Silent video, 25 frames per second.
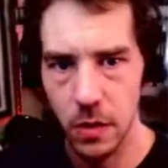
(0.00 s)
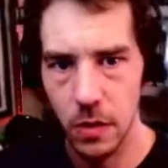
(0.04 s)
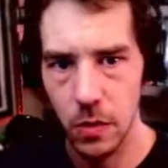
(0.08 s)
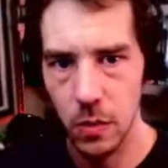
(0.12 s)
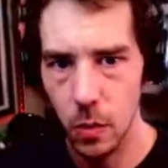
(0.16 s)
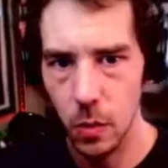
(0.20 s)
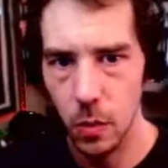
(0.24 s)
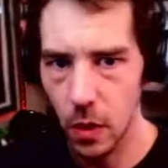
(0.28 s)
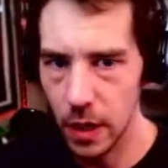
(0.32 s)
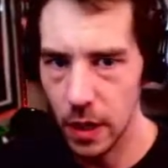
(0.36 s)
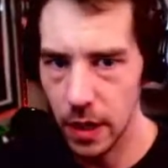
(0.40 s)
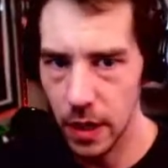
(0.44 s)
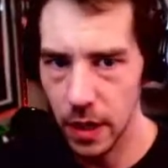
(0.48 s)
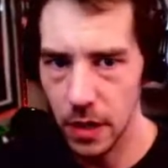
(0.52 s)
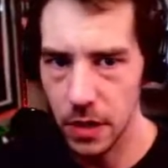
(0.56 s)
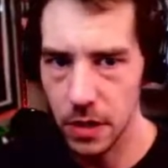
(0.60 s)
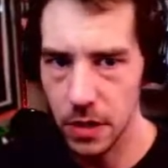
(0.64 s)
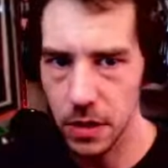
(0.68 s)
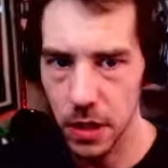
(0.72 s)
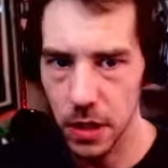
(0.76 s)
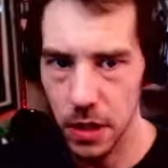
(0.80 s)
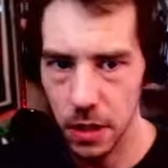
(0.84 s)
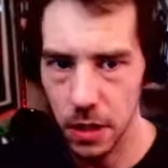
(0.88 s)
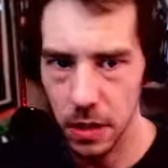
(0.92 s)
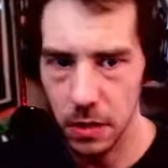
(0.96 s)
wanting
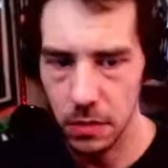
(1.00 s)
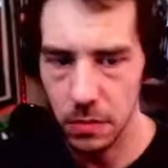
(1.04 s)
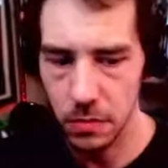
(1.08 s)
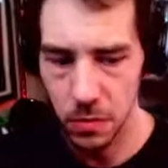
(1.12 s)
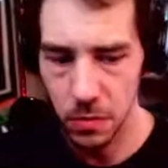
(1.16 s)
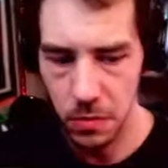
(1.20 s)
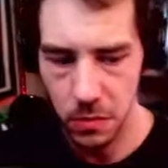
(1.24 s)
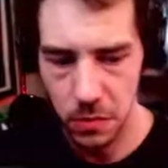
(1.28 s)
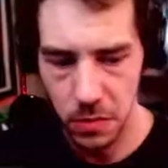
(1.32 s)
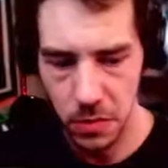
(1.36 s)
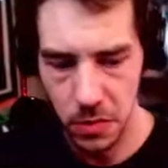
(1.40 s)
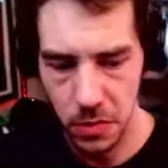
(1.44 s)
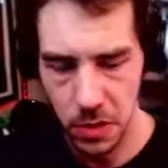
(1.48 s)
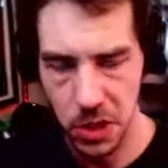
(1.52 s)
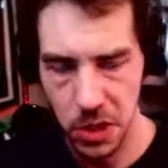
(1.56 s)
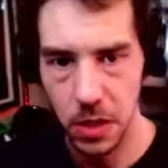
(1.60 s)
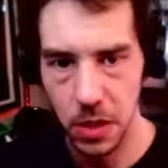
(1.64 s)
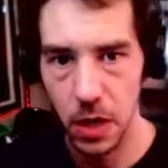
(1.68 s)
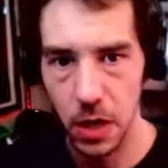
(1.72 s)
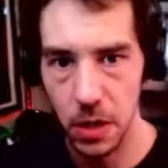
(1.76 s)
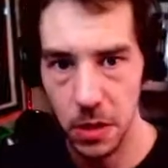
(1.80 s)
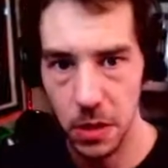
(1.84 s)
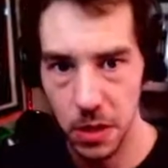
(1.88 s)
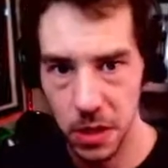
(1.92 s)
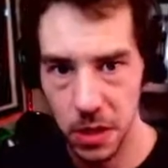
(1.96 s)
to
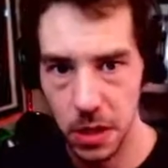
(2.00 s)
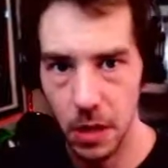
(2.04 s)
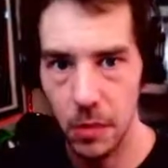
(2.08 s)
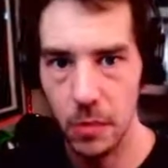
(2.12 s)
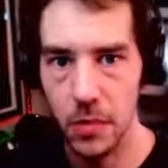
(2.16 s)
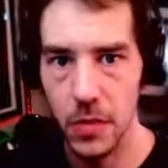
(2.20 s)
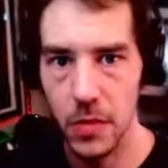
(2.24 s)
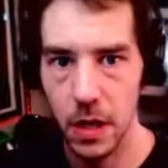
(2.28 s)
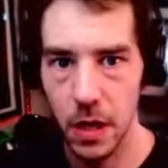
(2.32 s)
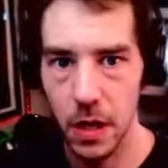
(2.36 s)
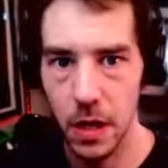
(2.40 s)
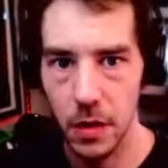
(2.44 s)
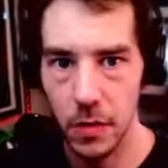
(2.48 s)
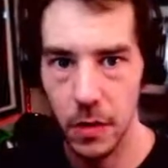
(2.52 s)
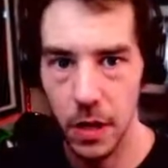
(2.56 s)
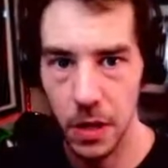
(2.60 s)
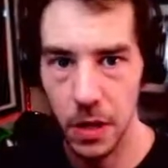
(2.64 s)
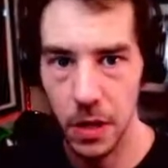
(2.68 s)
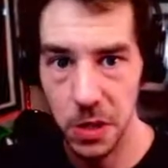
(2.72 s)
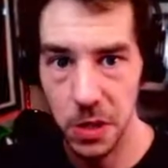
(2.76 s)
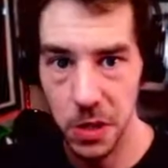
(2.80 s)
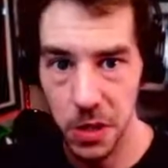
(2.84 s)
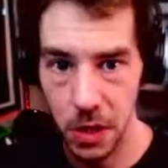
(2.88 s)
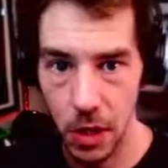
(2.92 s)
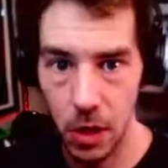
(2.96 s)
start something that
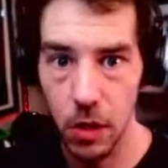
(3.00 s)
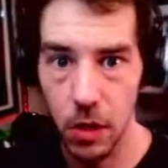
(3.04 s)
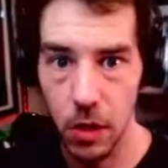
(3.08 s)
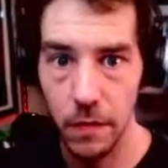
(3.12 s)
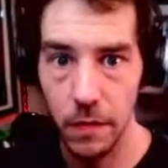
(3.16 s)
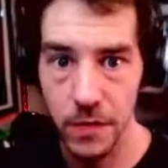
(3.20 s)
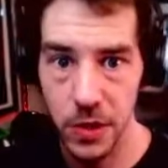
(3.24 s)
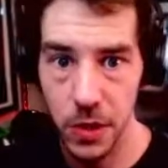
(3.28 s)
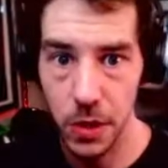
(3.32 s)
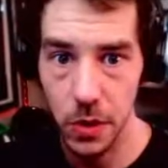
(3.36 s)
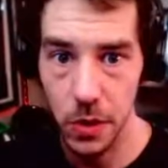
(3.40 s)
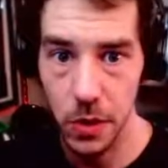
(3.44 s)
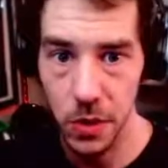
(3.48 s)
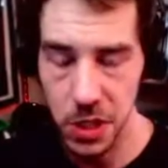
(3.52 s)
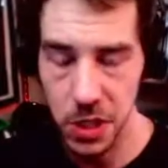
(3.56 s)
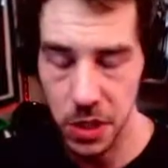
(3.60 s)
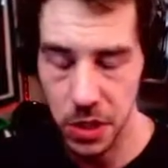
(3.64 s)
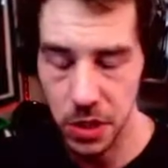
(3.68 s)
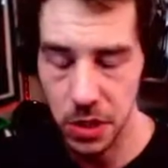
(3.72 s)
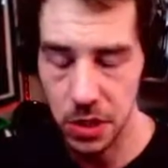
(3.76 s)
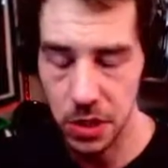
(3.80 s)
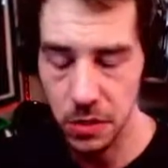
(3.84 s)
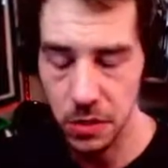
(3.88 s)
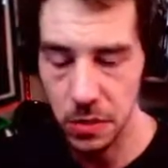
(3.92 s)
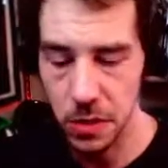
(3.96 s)
solves those
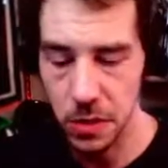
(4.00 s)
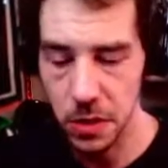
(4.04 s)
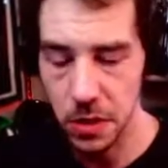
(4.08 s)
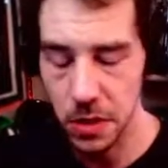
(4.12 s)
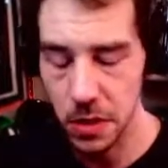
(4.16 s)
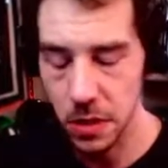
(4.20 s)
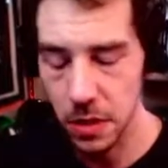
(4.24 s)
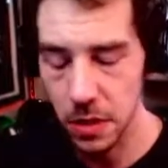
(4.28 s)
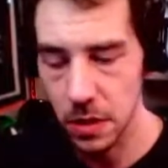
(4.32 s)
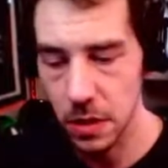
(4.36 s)
issues.